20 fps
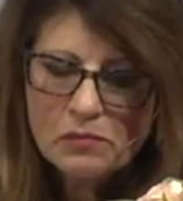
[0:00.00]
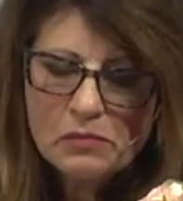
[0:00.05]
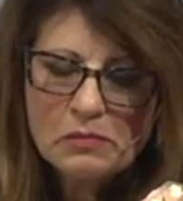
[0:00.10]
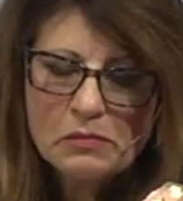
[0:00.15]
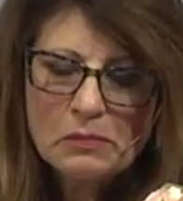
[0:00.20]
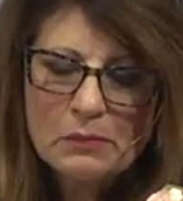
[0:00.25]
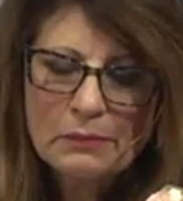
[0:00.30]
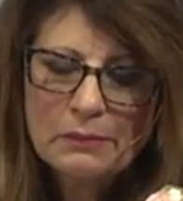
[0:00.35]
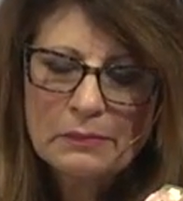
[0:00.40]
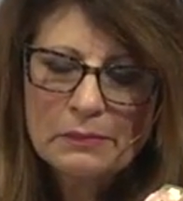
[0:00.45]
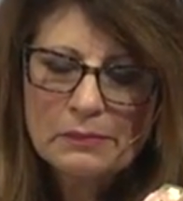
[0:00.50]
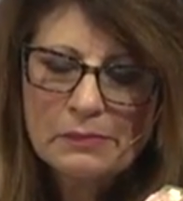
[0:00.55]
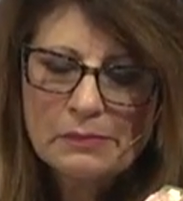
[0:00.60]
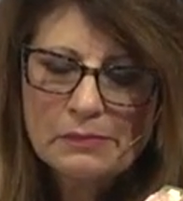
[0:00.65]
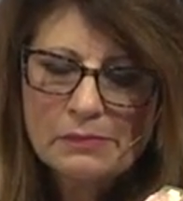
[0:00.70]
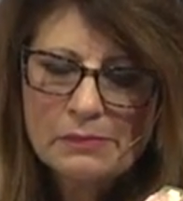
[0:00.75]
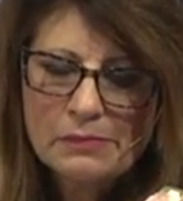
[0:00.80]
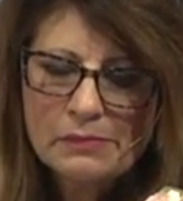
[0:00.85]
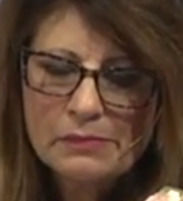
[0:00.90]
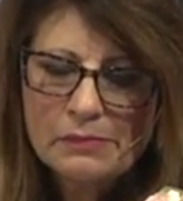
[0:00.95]

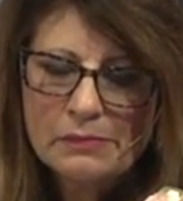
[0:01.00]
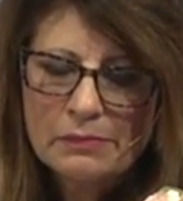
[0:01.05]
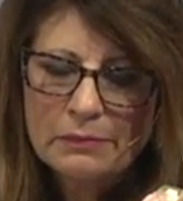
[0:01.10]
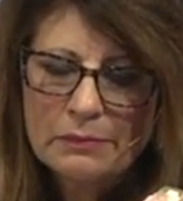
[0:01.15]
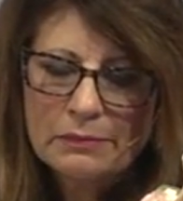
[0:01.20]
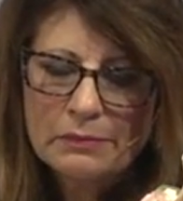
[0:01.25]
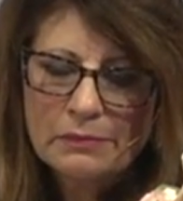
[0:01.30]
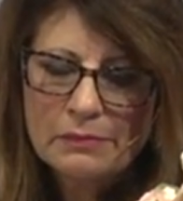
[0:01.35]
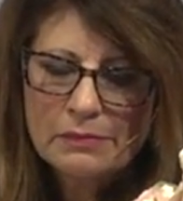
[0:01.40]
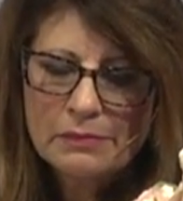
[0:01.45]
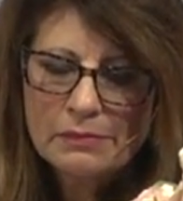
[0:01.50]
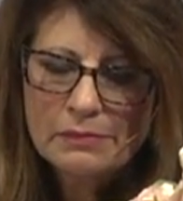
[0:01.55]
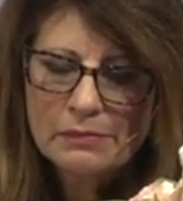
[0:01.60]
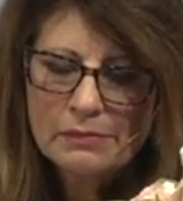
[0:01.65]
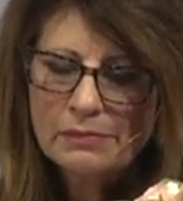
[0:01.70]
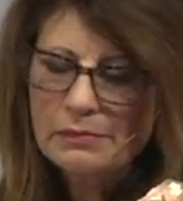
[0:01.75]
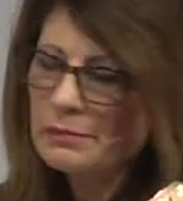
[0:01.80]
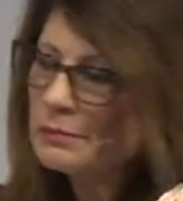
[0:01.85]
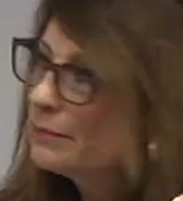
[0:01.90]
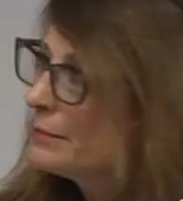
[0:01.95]

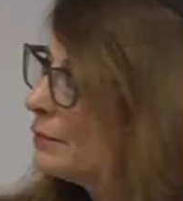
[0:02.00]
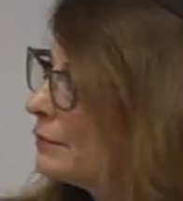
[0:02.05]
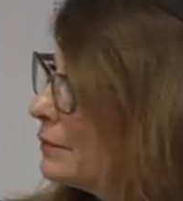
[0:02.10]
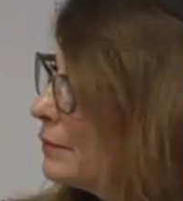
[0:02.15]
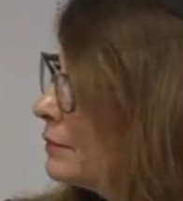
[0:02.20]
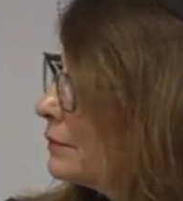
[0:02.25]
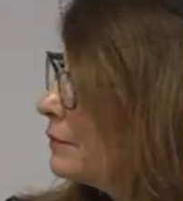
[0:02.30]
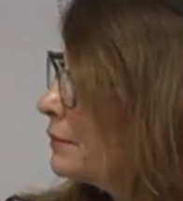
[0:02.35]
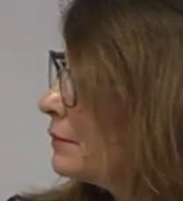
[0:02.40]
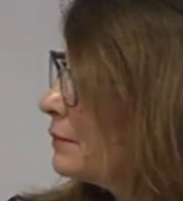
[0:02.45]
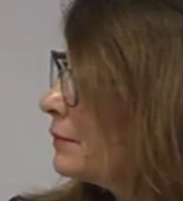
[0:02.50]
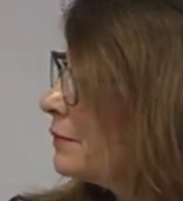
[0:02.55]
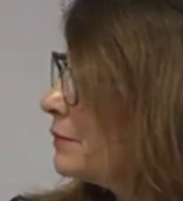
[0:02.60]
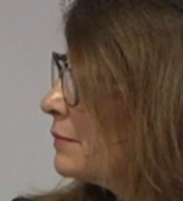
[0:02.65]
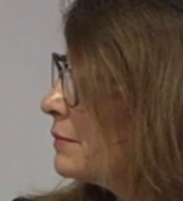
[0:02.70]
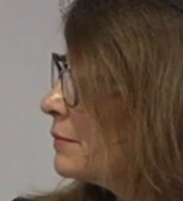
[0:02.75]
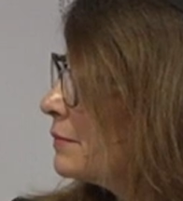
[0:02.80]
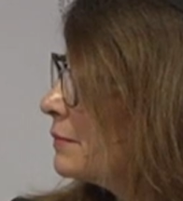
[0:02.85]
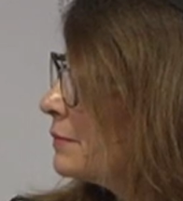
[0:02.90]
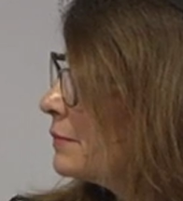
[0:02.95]

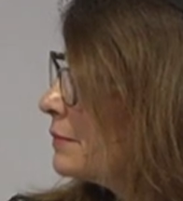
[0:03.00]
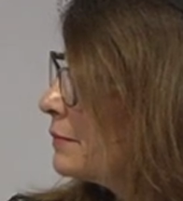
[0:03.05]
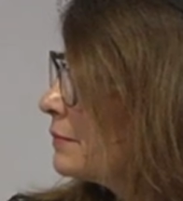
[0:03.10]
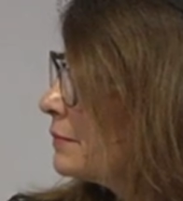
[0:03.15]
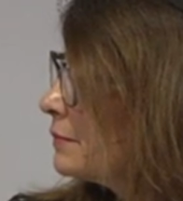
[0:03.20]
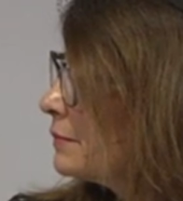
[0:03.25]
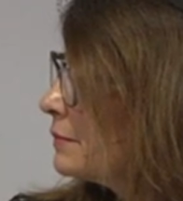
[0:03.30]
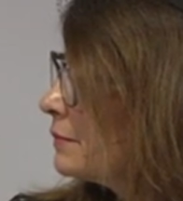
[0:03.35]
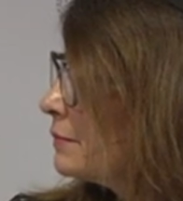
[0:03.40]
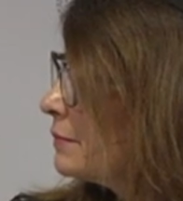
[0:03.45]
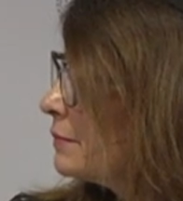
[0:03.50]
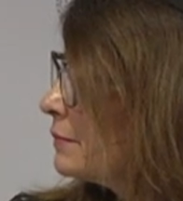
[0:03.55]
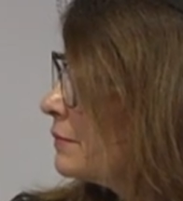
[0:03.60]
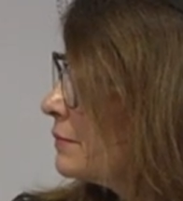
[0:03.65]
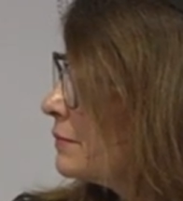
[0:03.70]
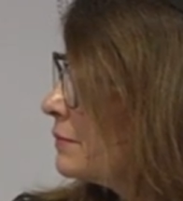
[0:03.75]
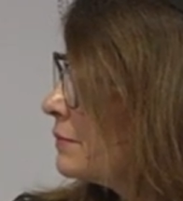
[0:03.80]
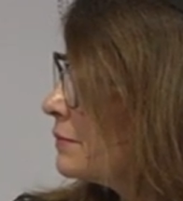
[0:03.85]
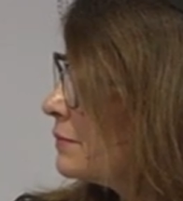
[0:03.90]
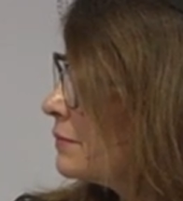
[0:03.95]

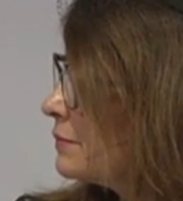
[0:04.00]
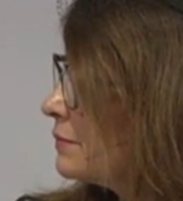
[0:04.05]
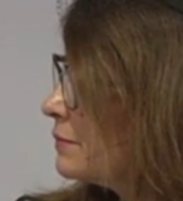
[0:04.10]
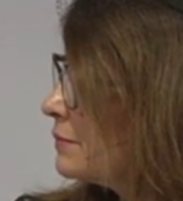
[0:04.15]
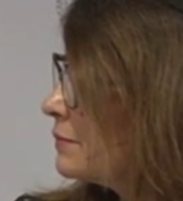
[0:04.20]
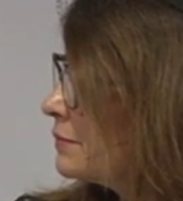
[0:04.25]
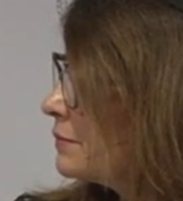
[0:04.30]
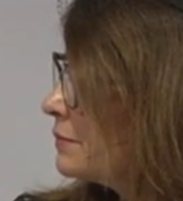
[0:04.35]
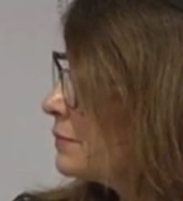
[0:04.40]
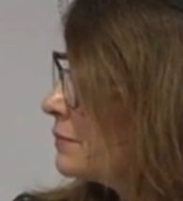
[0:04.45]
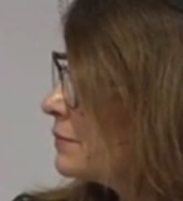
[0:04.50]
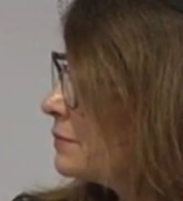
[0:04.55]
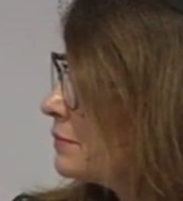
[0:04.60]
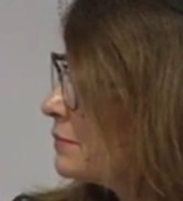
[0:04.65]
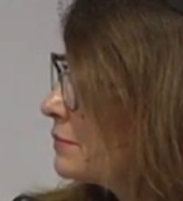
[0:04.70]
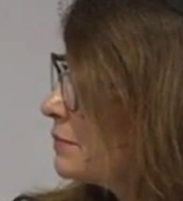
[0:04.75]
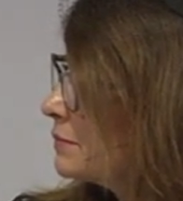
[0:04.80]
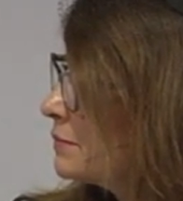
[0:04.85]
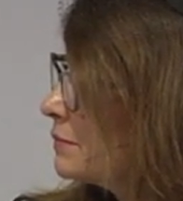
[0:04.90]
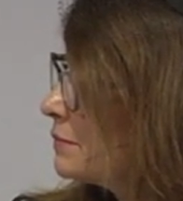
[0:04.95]

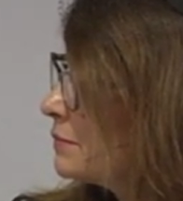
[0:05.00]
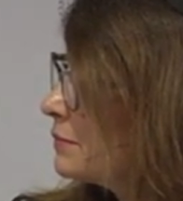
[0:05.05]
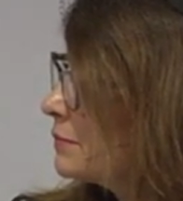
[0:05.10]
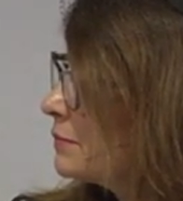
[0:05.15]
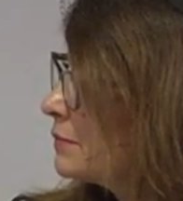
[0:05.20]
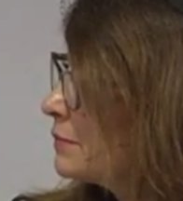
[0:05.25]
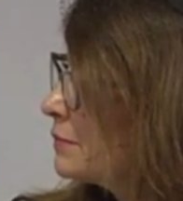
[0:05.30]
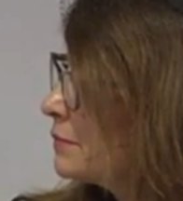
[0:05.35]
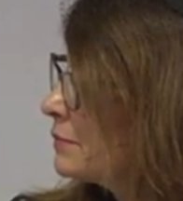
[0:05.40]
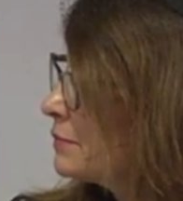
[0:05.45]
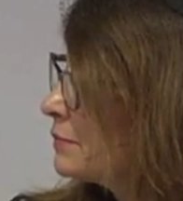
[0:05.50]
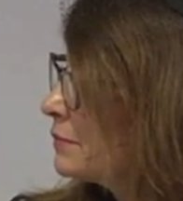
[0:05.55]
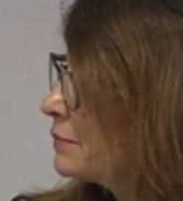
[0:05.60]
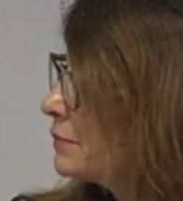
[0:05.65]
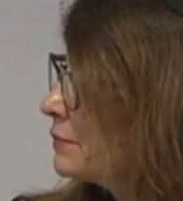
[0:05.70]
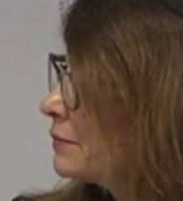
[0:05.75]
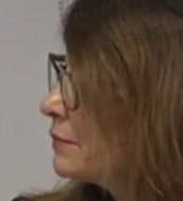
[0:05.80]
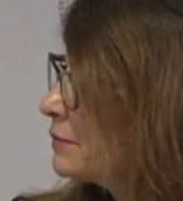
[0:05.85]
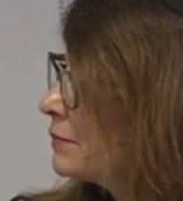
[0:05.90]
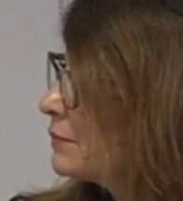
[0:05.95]

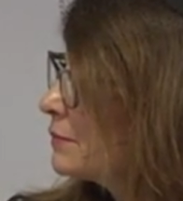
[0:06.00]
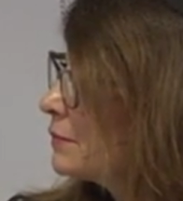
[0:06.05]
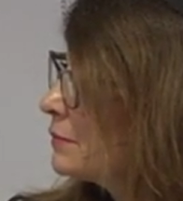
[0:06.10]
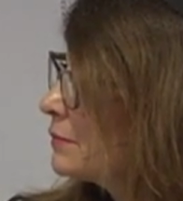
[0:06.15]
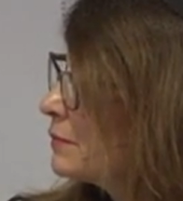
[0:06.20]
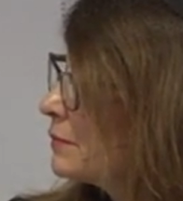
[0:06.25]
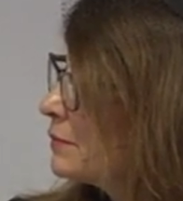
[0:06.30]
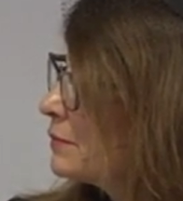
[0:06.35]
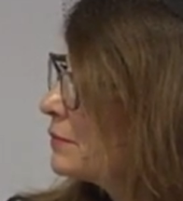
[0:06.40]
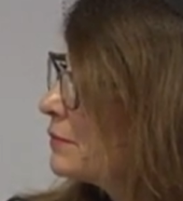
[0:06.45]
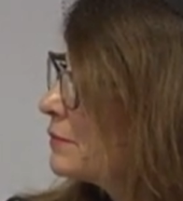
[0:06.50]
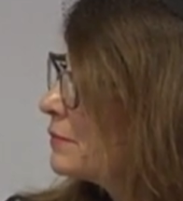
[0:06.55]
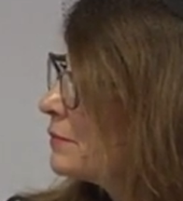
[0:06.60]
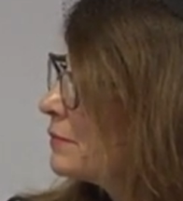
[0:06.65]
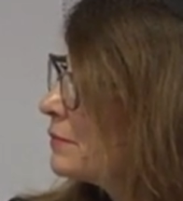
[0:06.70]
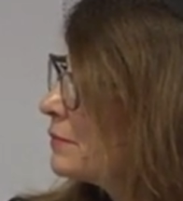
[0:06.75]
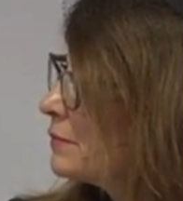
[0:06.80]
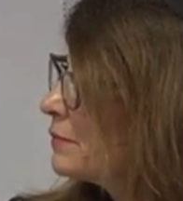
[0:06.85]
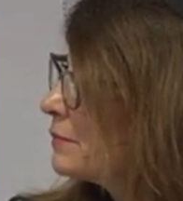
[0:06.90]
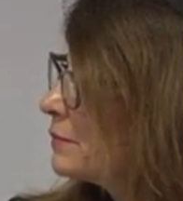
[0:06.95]

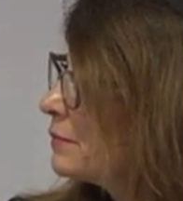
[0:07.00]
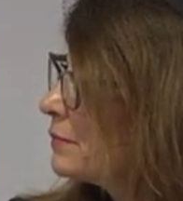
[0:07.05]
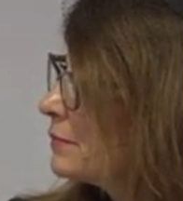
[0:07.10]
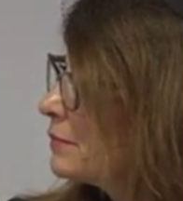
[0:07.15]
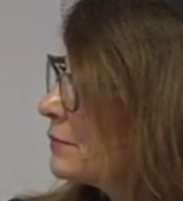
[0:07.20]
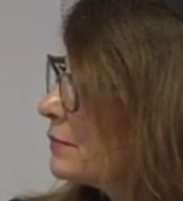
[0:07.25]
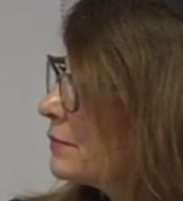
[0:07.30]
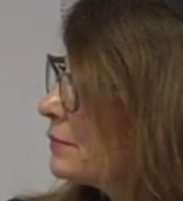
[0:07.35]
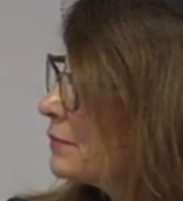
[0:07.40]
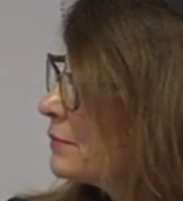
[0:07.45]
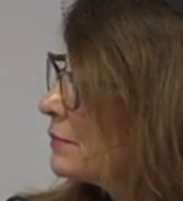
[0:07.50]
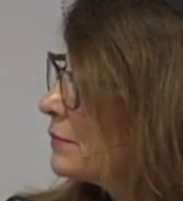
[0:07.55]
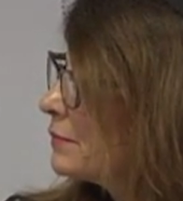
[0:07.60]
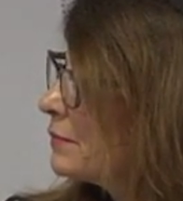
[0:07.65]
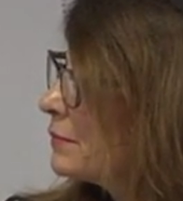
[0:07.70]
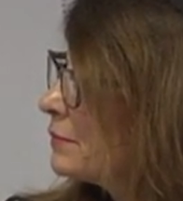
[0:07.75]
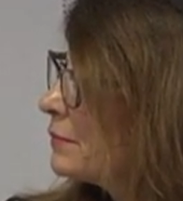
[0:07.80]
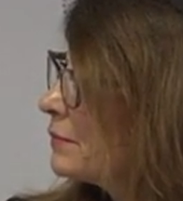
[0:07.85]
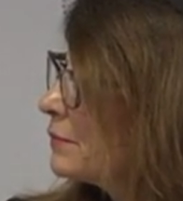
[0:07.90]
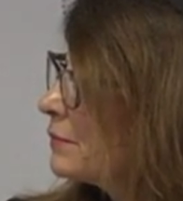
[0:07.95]
[no speech]